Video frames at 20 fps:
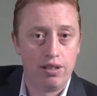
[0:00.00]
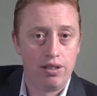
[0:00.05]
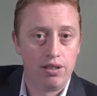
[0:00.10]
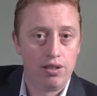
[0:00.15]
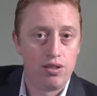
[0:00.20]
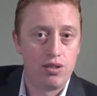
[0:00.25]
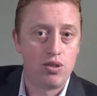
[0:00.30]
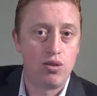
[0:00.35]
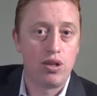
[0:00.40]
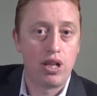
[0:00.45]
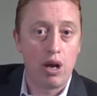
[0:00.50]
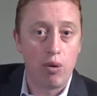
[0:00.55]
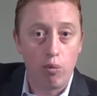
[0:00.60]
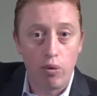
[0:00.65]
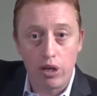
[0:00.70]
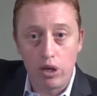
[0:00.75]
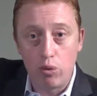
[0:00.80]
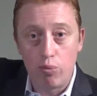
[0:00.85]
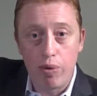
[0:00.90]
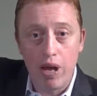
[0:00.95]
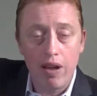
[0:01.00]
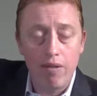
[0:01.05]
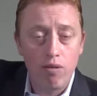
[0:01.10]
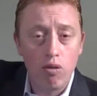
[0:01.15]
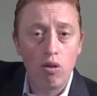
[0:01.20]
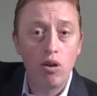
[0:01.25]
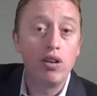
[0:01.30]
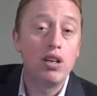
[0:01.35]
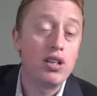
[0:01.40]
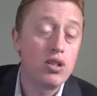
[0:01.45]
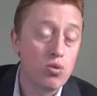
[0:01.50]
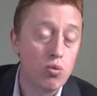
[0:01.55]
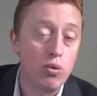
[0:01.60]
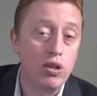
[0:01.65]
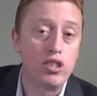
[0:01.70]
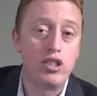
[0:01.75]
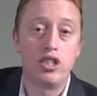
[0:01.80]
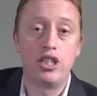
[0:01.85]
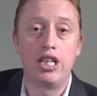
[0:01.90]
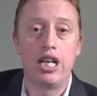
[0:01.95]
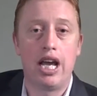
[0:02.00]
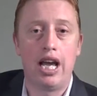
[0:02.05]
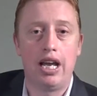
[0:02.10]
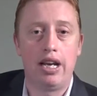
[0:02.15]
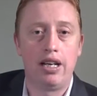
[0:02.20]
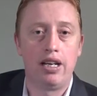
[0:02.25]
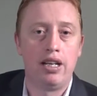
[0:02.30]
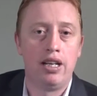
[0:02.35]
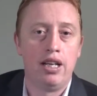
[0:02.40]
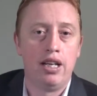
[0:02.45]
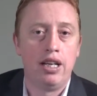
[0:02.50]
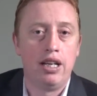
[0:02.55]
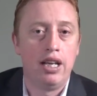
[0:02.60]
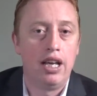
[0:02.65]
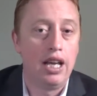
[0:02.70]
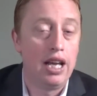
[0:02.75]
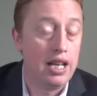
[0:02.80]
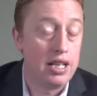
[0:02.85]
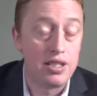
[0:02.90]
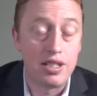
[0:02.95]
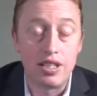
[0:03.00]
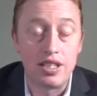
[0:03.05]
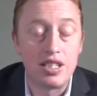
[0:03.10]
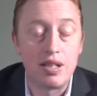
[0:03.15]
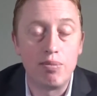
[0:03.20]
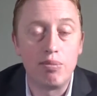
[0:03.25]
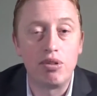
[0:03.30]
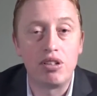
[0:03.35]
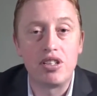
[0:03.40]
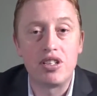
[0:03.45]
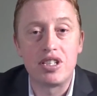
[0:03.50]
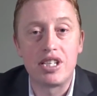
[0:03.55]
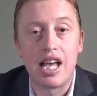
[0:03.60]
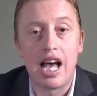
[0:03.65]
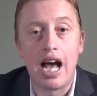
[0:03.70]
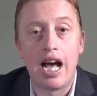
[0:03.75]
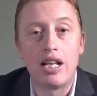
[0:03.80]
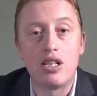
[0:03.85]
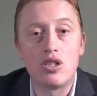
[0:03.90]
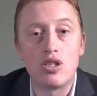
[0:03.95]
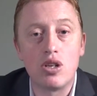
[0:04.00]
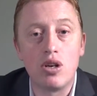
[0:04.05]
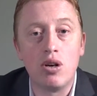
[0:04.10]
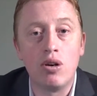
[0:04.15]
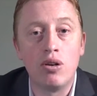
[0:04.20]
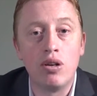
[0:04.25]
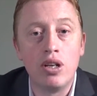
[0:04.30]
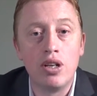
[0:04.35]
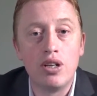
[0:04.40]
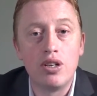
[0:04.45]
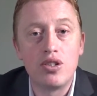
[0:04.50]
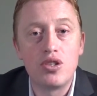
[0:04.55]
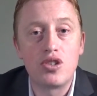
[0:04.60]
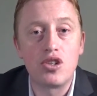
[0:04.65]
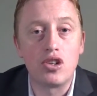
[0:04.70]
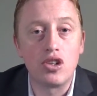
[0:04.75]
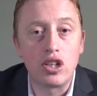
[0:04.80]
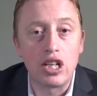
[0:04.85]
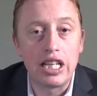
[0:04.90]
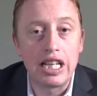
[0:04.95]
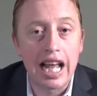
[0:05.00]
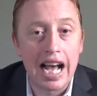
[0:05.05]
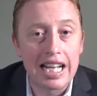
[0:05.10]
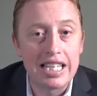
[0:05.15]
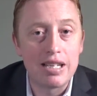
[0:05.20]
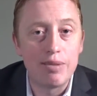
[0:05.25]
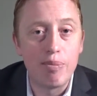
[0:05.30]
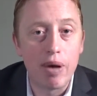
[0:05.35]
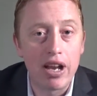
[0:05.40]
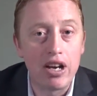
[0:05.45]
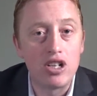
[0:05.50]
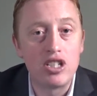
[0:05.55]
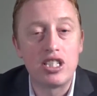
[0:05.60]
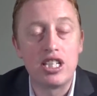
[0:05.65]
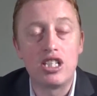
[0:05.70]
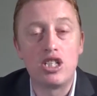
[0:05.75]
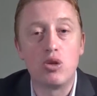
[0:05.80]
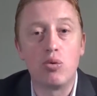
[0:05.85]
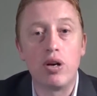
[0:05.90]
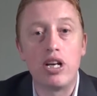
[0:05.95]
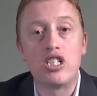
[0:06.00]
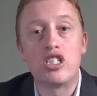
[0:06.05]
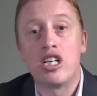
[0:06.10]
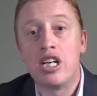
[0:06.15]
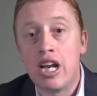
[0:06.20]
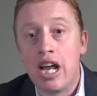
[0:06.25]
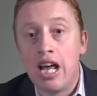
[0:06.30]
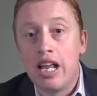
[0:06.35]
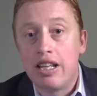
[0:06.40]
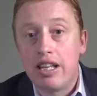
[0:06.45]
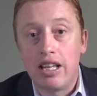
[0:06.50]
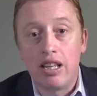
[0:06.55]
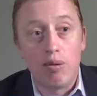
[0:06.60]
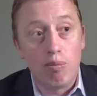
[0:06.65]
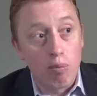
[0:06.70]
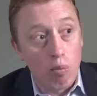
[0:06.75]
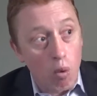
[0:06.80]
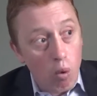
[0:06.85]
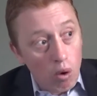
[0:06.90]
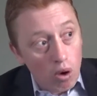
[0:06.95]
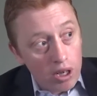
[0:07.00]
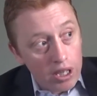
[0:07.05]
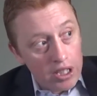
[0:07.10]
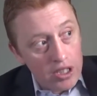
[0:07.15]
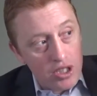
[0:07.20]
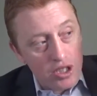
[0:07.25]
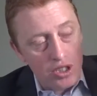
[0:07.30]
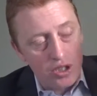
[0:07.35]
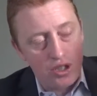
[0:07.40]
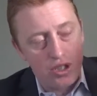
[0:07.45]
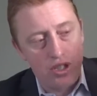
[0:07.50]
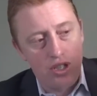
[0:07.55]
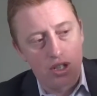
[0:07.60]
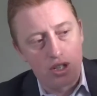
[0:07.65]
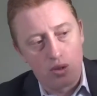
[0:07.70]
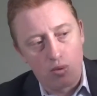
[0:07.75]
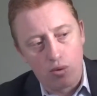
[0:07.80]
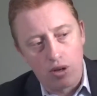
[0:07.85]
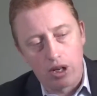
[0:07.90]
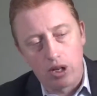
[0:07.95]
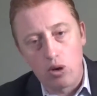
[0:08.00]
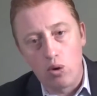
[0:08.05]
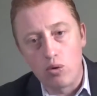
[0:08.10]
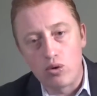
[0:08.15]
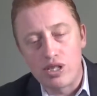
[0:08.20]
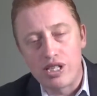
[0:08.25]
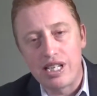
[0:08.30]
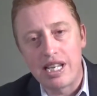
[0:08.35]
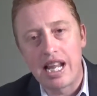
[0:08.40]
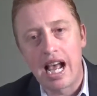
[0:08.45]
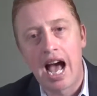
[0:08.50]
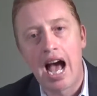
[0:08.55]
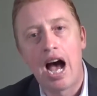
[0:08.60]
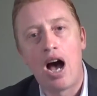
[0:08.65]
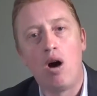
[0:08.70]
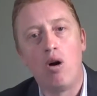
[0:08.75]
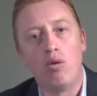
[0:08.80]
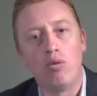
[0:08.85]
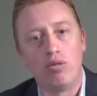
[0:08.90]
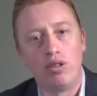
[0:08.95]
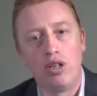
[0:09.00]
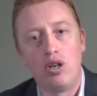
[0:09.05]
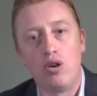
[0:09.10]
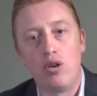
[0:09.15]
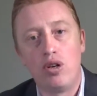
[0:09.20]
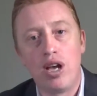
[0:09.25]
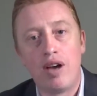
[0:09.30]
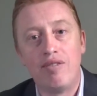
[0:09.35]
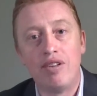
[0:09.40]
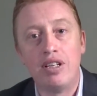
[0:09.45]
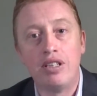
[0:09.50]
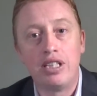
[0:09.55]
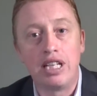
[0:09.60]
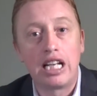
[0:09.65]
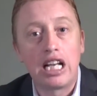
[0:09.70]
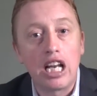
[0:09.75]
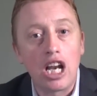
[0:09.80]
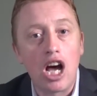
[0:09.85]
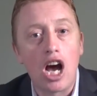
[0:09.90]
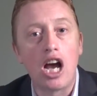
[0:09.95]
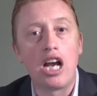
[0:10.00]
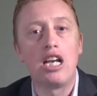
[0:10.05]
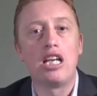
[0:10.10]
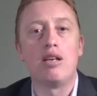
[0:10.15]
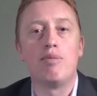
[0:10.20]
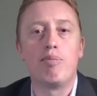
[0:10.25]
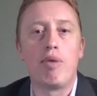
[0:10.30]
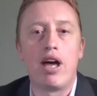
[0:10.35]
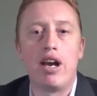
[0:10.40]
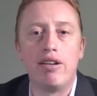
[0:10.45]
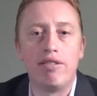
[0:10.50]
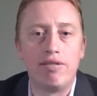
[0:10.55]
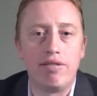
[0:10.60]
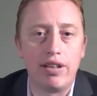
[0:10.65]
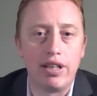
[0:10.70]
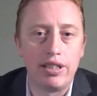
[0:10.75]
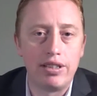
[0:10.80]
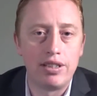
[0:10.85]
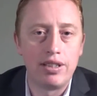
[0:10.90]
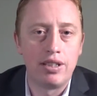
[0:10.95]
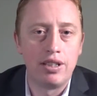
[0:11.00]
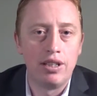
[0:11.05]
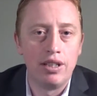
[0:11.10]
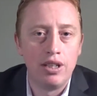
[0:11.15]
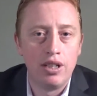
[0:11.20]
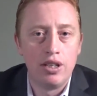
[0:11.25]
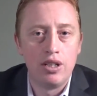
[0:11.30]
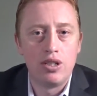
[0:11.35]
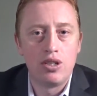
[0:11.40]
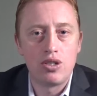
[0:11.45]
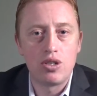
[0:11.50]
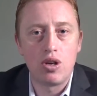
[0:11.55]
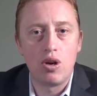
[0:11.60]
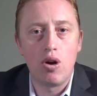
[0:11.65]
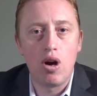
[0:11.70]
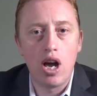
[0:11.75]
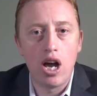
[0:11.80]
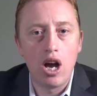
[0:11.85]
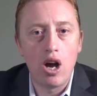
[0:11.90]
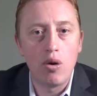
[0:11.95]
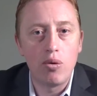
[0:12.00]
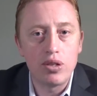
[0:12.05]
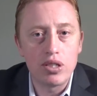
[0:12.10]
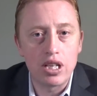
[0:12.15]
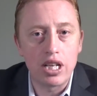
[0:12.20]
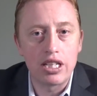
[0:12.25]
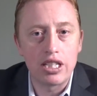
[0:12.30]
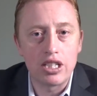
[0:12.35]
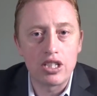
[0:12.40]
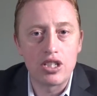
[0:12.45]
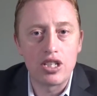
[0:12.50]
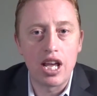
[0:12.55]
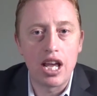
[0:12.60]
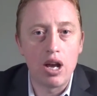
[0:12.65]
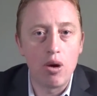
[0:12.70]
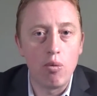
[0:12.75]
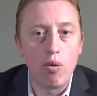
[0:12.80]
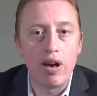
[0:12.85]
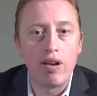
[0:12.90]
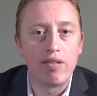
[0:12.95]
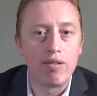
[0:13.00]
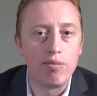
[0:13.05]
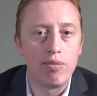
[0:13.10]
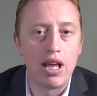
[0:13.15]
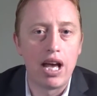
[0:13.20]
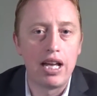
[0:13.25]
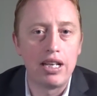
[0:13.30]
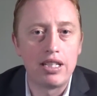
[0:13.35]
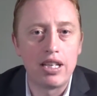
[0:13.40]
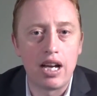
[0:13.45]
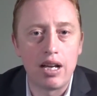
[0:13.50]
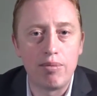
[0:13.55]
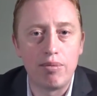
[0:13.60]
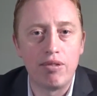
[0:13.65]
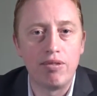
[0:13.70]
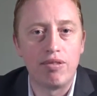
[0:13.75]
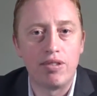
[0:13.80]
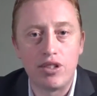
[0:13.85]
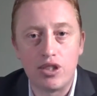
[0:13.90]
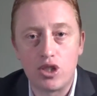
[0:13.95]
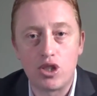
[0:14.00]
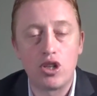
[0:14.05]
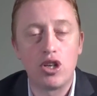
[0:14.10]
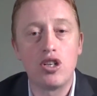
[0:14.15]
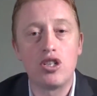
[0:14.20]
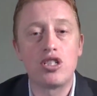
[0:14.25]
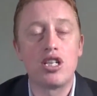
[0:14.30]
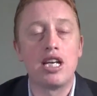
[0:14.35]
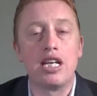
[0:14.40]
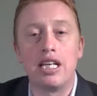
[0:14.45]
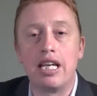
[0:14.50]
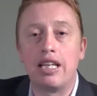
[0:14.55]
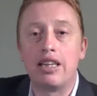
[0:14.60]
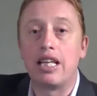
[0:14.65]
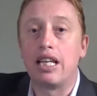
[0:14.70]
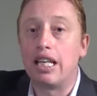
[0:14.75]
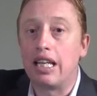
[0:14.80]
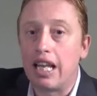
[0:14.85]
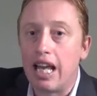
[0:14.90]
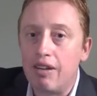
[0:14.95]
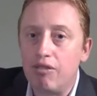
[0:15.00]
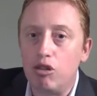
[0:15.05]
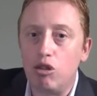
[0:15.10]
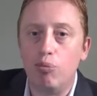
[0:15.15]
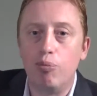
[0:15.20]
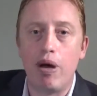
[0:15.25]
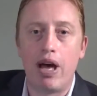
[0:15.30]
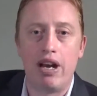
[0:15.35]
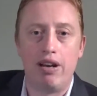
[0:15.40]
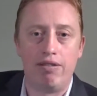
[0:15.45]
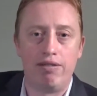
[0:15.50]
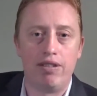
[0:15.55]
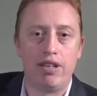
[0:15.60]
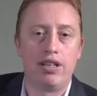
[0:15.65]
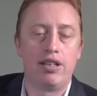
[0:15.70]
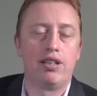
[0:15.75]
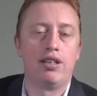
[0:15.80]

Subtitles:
so that what you pay for is what you get. And it's as simple as that. So certainly that's a better situation than the mortgage insurance where it goes down. You know, you have a declining benefit. So I always like to stay away from that type of insurance and get the level benefit